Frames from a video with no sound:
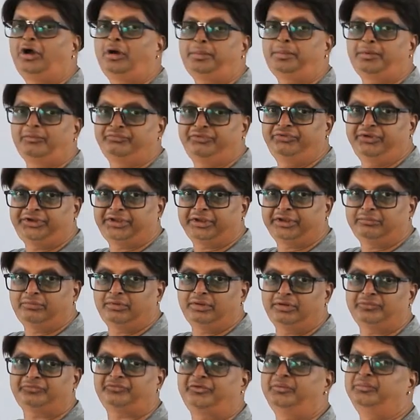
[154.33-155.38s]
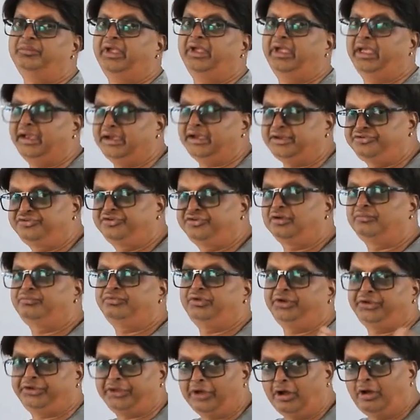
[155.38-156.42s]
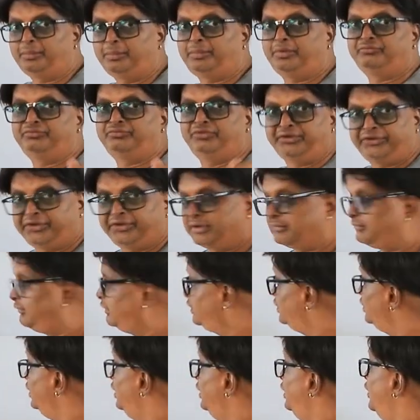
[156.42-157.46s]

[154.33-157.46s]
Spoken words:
of the tower, from the edge of the top of the tower,